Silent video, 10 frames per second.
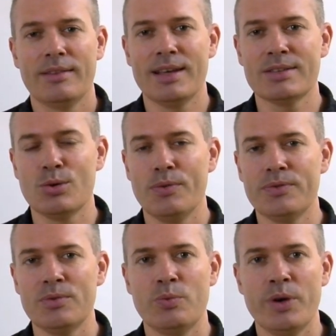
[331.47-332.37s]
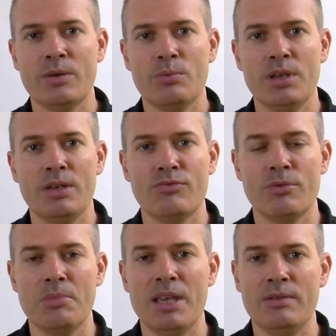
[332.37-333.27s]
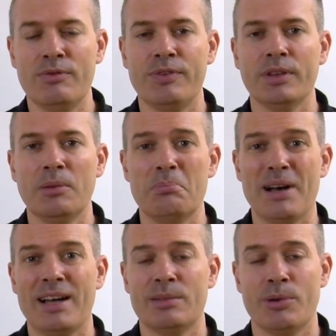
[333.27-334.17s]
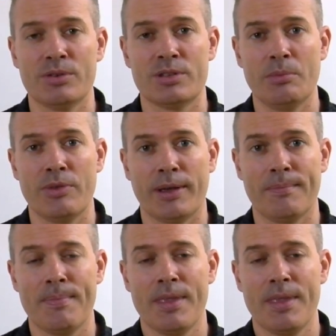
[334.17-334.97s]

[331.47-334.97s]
that's often when we remain feeling bad about something.